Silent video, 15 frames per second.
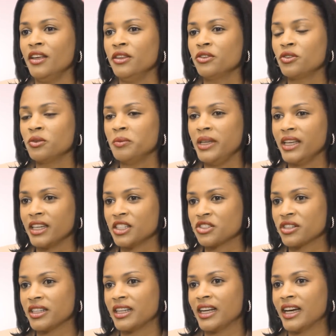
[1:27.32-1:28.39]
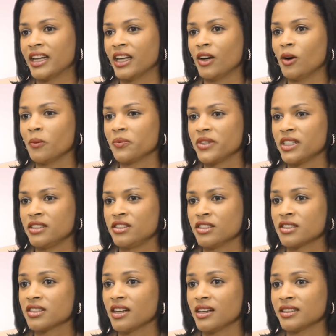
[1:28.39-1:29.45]
through being in Trinidad, I opted to
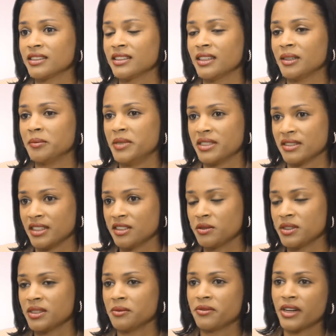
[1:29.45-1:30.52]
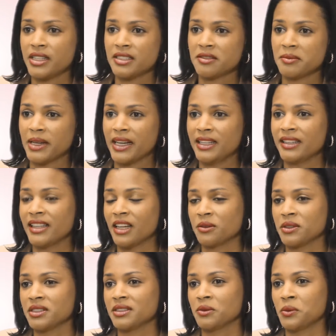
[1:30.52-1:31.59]
start a business with some friends of mine. And that
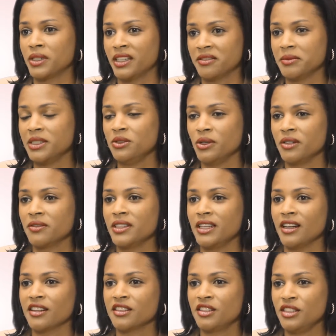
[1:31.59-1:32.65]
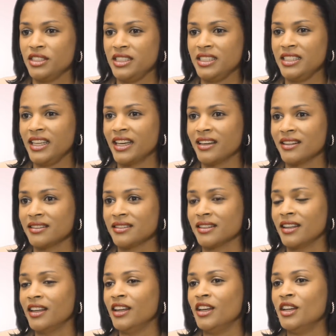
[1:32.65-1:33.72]
was what I've been doing for the last 13 years.
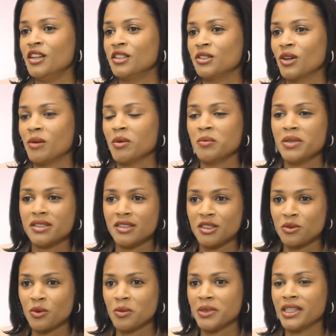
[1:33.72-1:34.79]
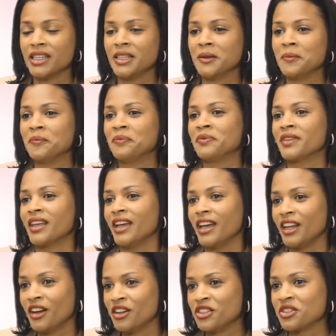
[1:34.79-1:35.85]
So I'm a businesswoman,
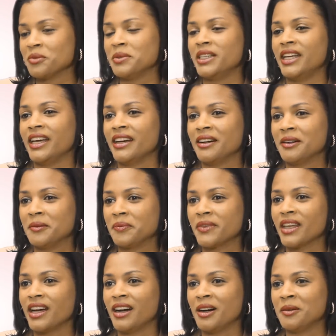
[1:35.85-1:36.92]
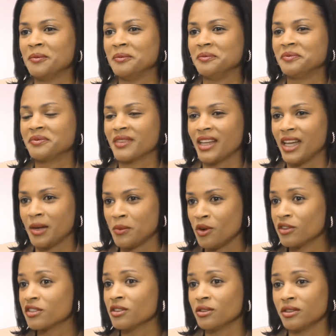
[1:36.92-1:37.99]
an entrepreneur, and I'm
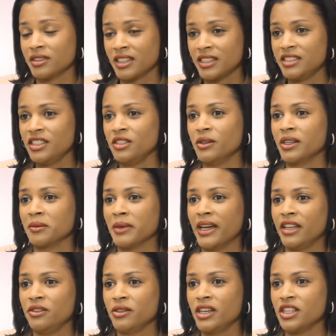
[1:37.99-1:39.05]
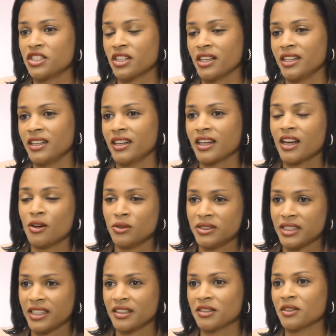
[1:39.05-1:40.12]
also continuing my education in
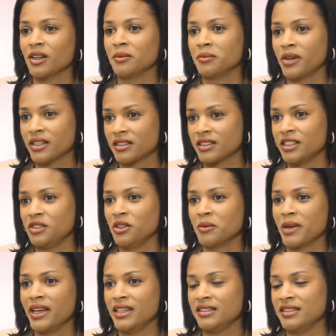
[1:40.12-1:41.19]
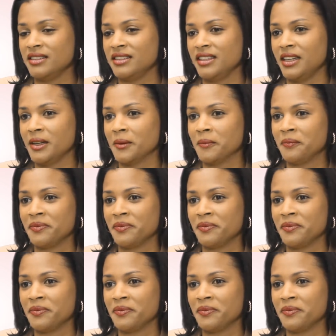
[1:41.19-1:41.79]
accounting. So I'm presently doing my ACCA.